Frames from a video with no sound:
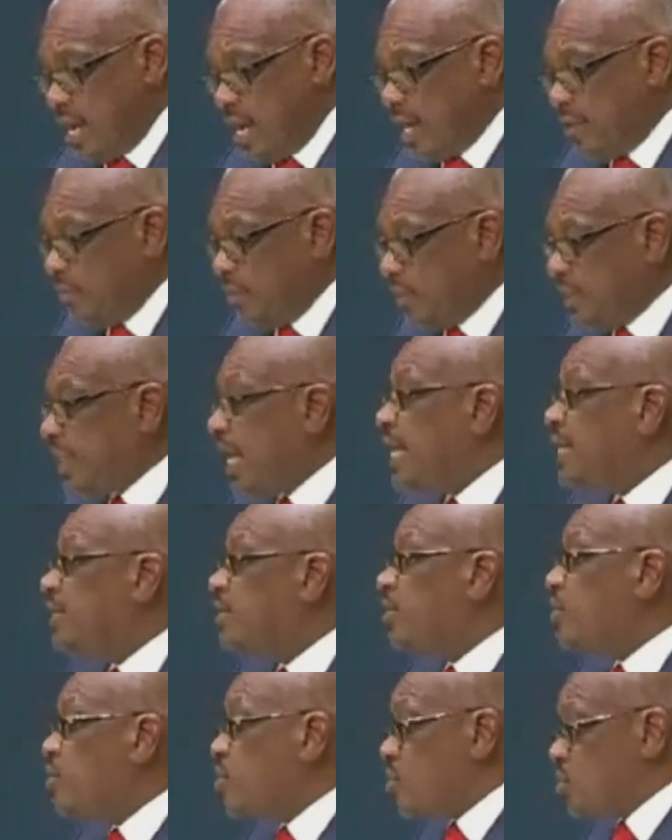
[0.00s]
And we
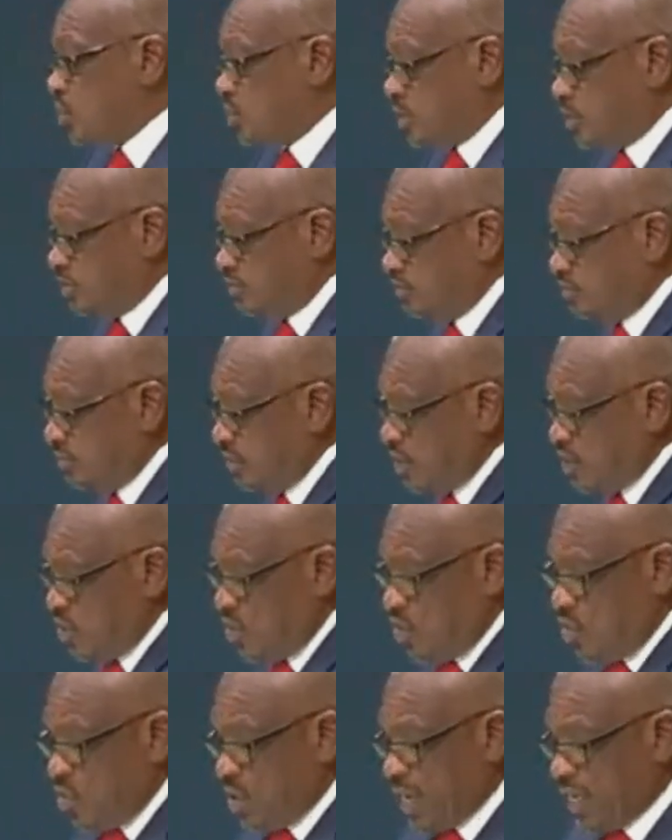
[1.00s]
thank those
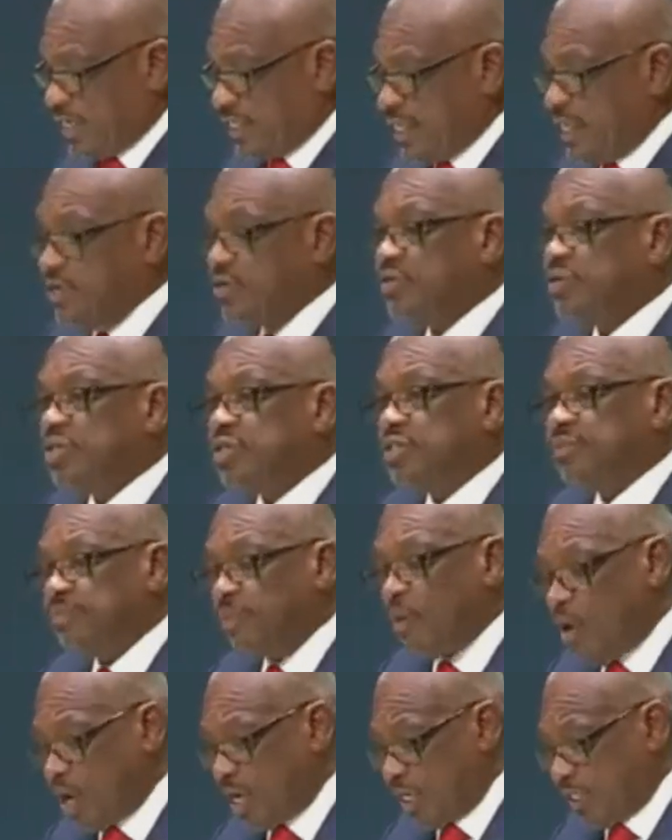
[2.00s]
who continue to
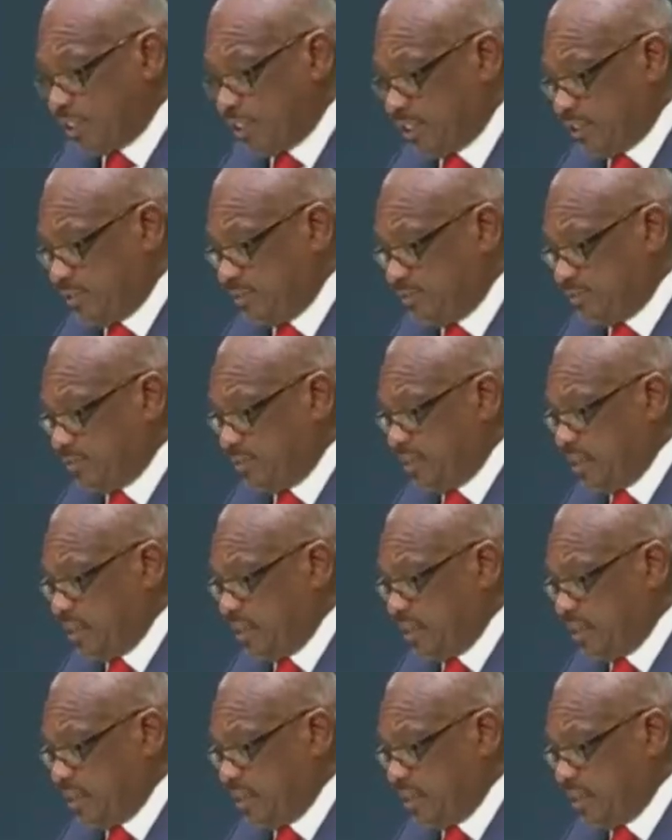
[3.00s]
support us